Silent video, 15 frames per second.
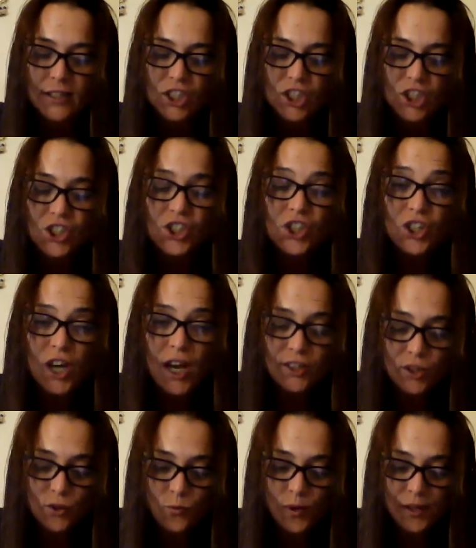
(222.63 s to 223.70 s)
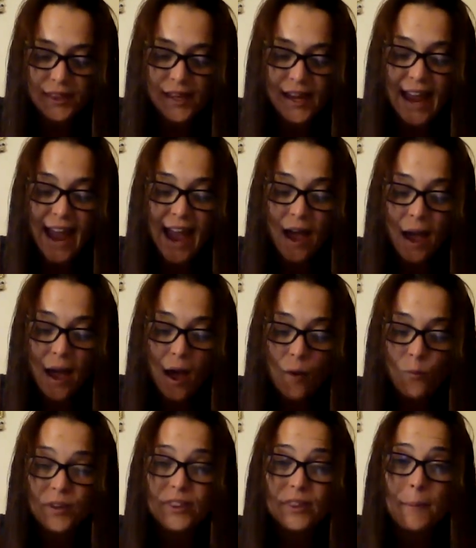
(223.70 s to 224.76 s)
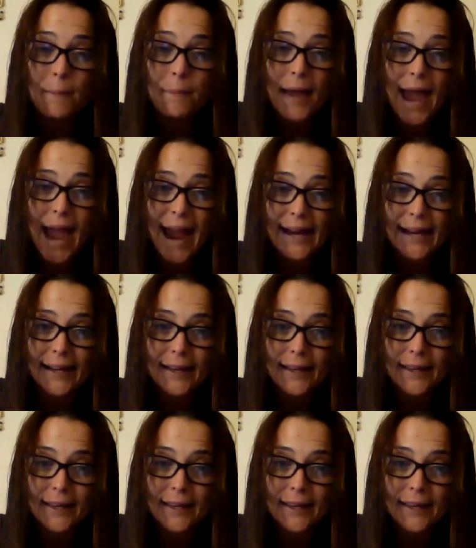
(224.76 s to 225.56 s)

shut with a with a bang.